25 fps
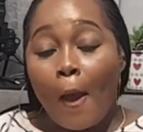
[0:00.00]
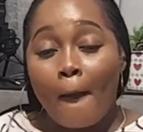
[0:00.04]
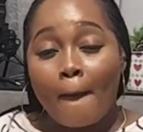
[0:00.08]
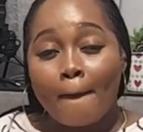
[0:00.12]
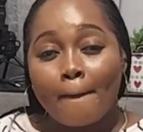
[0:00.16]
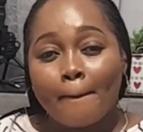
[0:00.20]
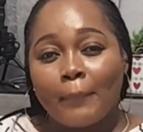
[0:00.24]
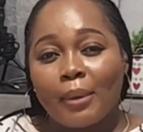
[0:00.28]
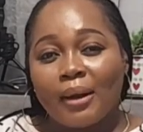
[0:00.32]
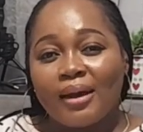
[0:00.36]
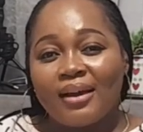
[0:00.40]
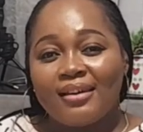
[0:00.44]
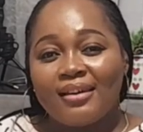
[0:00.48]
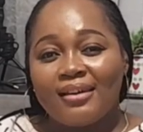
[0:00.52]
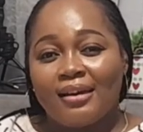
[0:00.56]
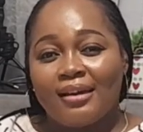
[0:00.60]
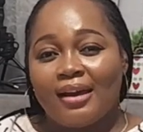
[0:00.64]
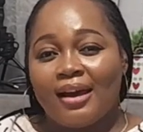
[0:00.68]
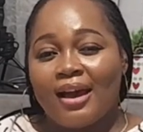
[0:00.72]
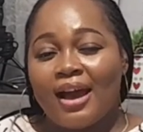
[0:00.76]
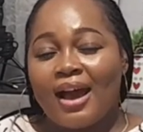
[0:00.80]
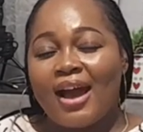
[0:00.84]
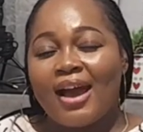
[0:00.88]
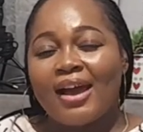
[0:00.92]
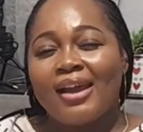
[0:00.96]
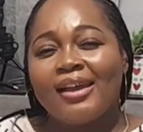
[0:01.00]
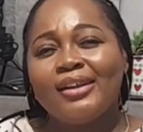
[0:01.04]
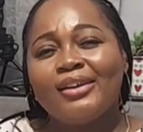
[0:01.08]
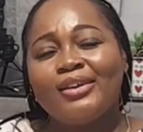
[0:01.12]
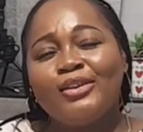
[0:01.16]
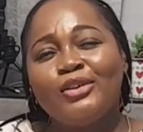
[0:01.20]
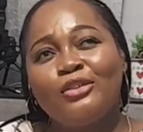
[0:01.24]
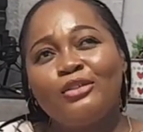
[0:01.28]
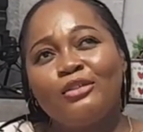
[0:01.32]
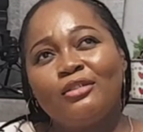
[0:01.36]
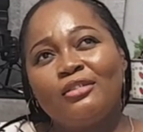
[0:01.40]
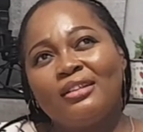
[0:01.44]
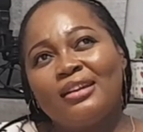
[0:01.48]
But yeah, I
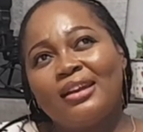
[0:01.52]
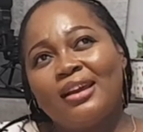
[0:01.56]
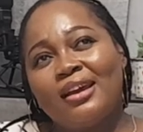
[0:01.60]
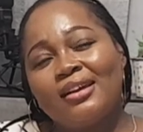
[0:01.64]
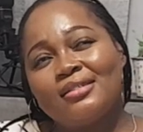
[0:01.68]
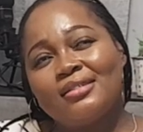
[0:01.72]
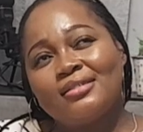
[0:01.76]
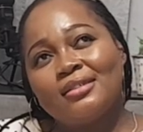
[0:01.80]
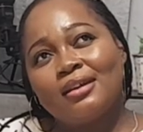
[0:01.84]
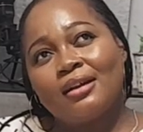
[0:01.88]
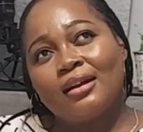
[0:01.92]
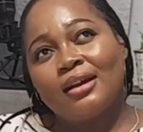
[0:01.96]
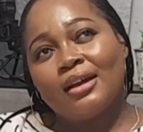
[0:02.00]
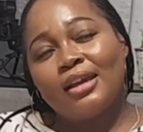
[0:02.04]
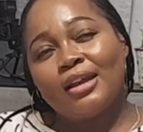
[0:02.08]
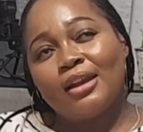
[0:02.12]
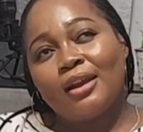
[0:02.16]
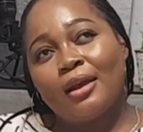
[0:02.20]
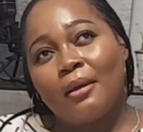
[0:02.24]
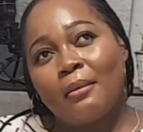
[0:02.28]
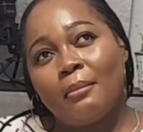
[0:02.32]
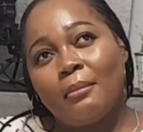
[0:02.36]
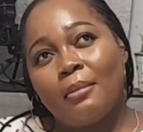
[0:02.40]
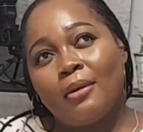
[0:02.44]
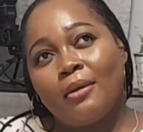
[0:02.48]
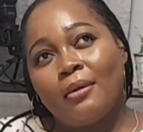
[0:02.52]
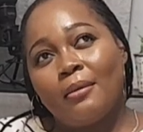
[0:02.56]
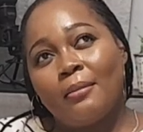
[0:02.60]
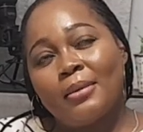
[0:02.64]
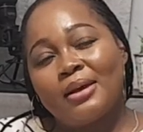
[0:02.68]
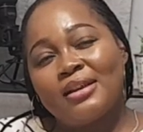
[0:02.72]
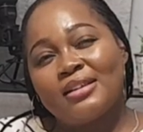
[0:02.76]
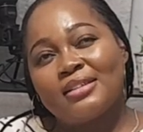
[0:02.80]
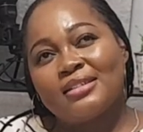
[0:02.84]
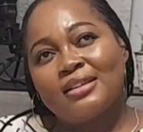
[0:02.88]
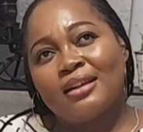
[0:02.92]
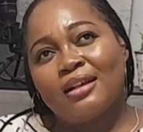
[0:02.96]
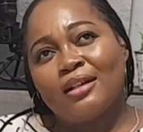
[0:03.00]
don't like talking about
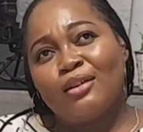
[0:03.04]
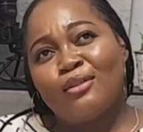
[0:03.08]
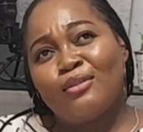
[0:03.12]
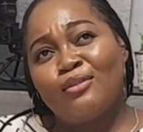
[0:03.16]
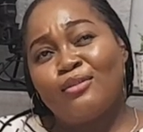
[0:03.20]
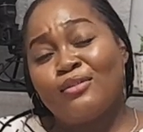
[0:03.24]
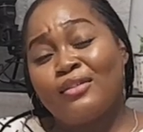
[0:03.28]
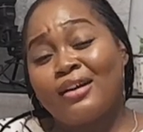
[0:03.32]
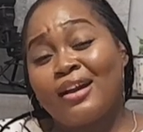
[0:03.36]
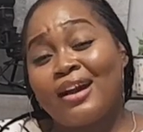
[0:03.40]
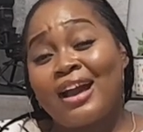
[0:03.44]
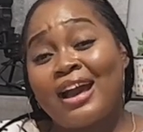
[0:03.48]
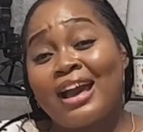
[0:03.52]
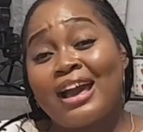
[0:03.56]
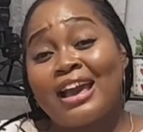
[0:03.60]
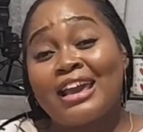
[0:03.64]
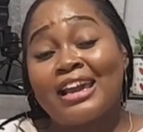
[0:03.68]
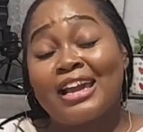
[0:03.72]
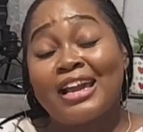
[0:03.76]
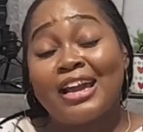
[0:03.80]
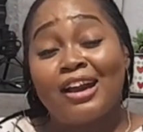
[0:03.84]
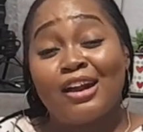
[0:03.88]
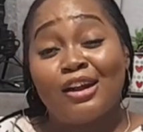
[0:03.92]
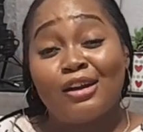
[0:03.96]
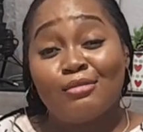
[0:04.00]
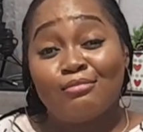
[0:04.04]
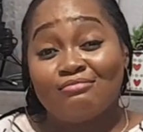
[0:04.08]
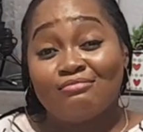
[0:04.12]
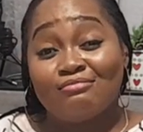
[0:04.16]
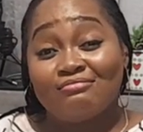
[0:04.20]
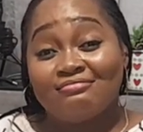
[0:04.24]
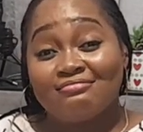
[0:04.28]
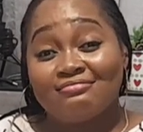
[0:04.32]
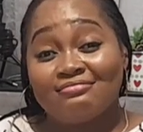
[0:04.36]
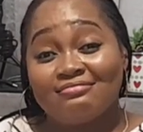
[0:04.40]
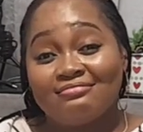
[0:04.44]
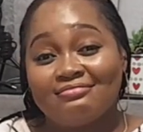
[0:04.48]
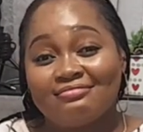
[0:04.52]
myself. I um
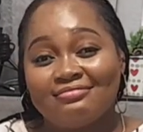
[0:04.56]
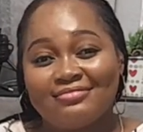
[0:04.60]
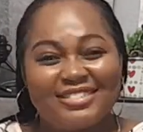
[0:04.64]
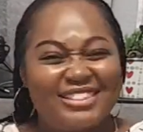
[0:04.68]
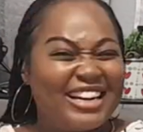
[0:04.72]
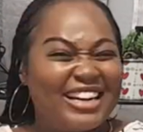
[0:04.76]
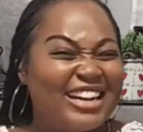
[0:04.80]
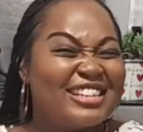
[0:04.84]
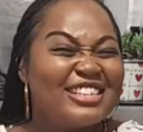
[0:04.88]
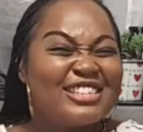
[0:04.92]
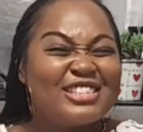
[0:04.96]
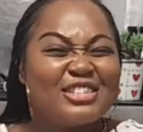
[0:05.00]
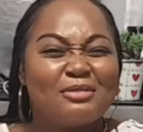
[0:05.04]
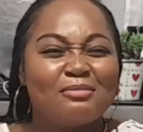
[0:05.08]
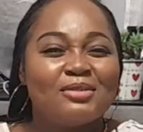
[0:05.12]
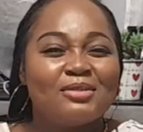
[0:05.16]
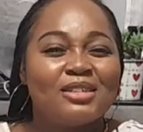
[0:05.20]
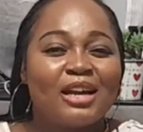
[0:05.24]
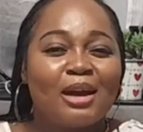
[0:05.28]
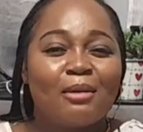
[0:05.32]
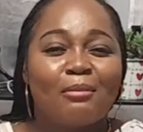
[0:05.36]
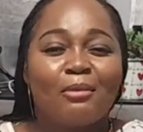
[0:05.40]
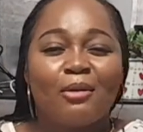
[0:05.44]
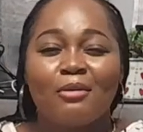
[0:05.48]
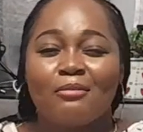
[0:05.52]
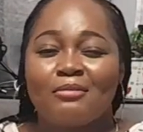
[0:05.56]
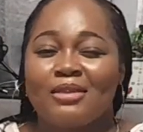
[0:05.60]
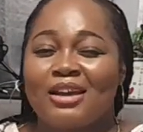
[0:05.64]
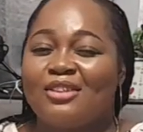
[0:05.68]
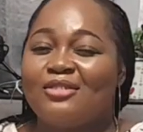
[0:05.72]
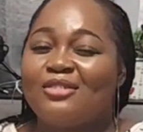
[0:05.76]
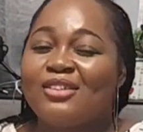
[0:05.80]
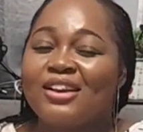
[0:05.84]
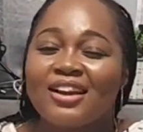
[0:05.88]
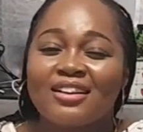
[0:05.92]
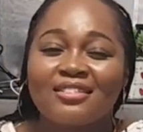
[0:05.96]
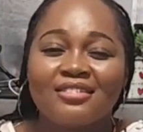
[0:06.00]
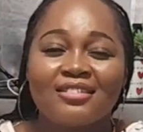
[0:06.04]
so that is something about me. I
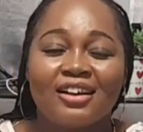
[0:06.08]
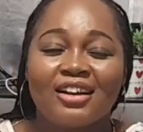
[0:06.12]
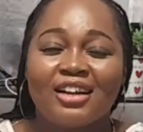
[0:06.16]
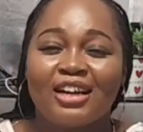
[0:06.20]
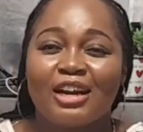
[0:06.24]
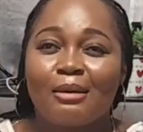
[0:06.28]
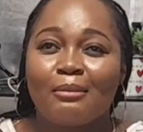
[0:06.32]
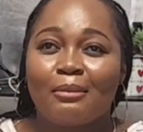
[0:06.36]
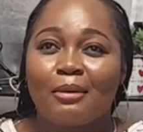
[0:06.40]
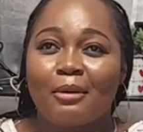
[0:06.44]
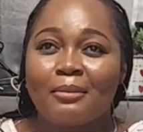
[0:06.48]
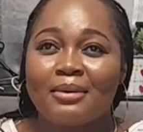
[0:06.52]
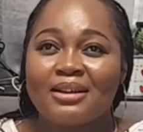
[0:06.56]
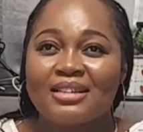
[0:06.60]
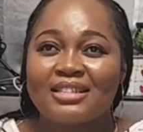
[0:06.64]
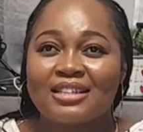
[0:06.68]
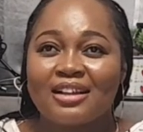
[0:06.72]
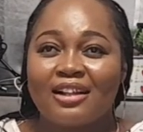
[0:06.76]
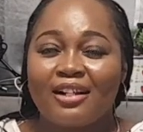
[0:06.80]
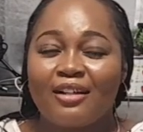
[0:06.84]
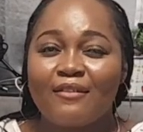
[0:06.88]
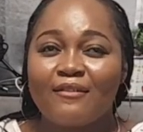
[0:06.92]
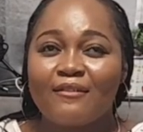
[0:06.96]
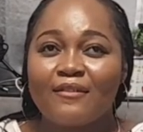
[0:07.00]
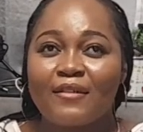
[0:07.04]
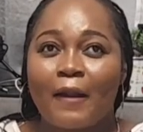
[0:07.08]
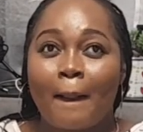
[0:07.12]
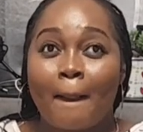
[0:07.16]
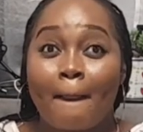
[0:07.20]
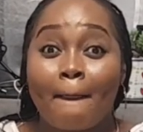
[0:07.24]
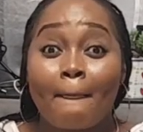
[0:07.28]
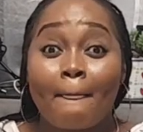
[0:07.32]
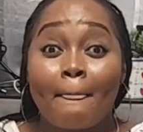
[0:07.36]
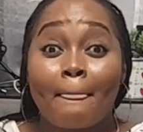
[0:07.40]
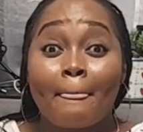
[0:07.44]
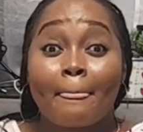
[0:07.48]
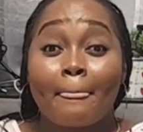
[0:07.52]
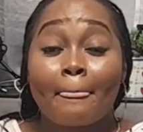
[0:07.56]
don't like talking about myself.
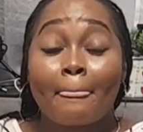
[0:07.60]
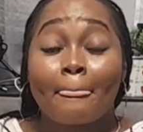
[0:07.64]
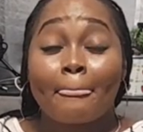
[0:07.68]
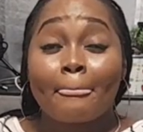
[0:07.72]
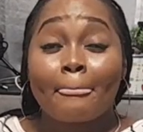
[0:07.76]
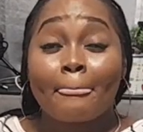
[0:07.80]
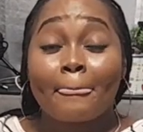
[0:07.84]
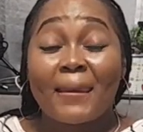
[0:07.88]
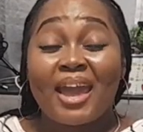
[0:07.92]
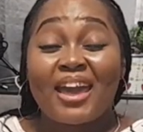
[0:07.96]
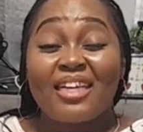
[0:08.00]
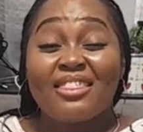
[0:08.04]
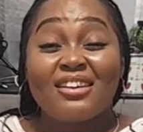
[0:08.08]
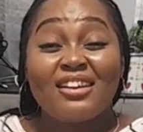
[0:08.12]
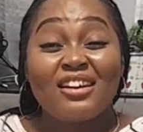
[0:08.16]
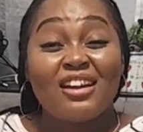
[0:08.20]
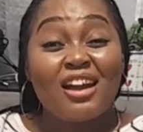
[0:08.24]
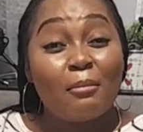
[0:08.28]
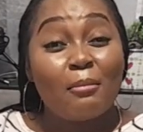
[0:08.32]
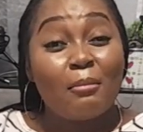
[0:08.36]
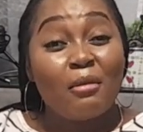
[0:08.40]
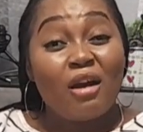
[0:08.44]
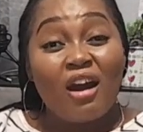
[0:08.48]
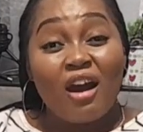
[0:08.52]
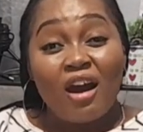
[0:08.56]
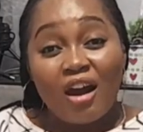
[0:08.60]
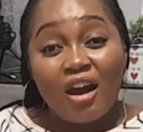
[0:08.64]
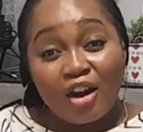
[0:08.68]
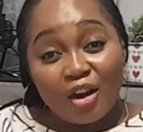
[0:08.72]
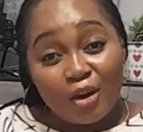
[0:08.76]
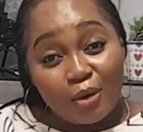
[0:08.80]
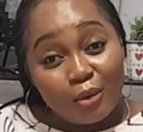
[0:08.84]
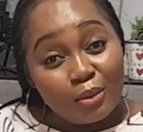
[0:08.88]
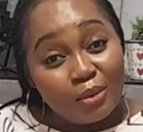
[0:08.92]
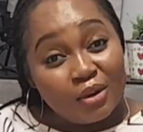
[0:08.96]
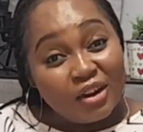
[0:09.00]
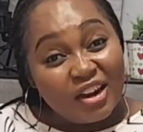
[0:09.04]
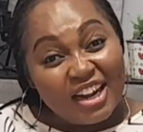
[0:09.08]
I think I'm
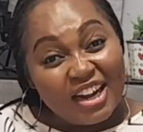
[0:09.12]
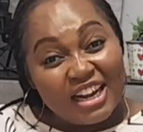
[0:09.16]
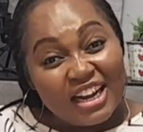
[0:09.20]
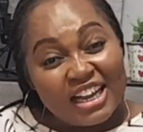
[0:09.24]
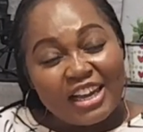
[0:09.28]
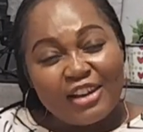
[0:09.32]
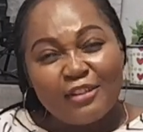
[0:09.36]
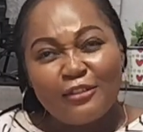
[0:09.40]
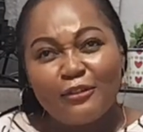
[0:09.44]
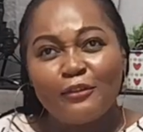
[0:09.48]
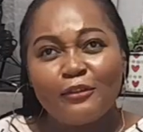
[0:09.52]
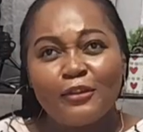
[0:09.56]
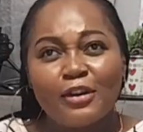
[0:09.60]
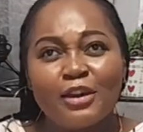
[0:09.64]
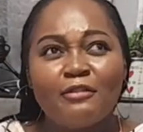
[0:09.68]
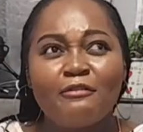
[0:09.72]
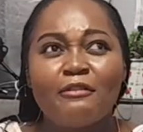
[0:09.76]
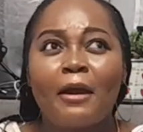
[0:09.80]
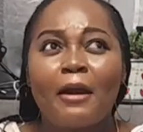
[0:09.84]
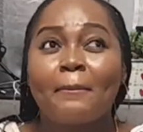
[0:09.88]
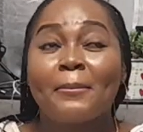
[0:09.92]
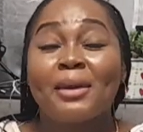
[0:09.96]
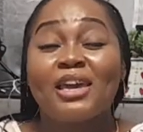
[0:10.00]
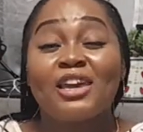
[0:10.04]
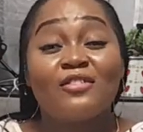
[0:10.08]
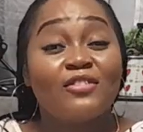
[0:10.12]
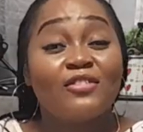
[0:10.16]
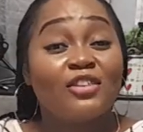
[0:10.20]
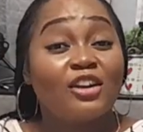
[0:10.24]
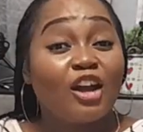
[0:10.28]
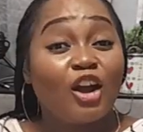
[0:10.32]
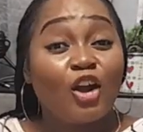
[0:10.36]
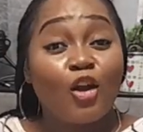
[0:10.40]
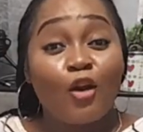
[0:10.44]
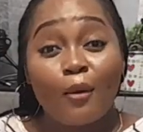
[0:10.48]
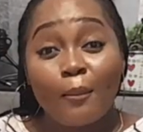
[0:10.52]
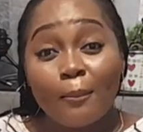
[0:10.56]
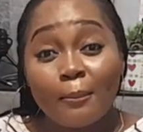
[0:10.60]
awkward. If if I'm given
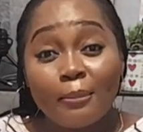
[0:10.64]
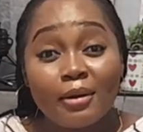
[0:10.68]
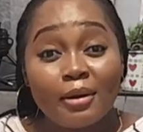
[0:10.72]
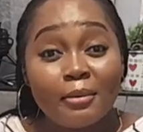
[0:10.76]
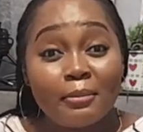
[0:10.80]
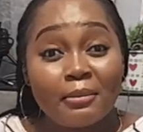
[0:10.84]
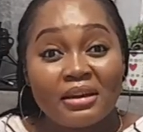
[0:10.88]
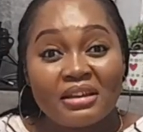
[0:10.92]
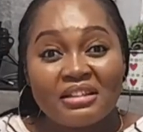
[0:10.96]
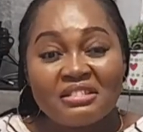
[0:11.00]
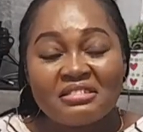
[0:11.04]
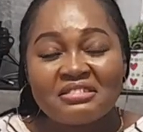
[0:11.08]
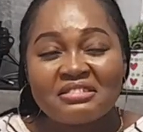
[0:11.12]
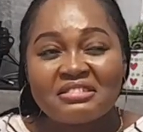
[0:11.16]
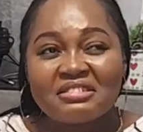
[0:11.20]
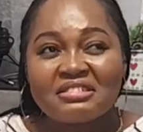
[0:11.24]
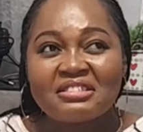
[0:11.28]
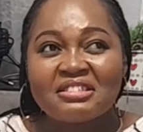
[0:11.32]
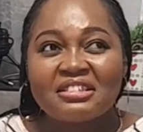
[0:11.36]
a compliment,